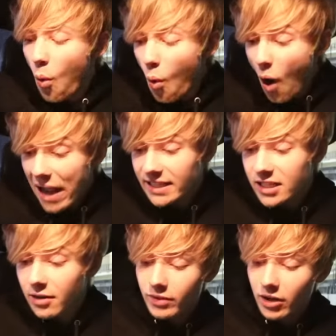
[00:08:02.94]
What?
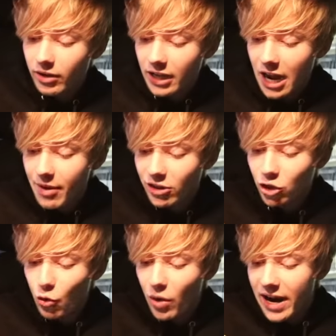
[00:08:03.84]
They only gave me
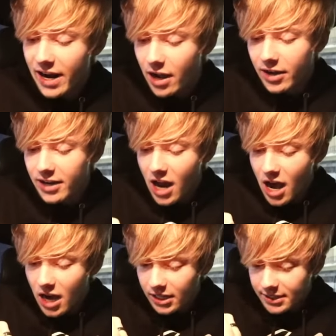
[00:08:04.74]
3
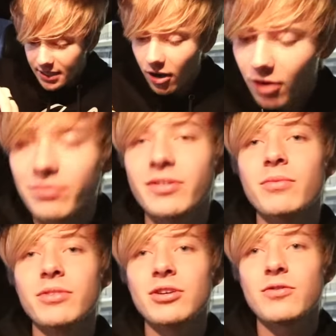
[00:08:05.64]
nugs! Oh, nope, there's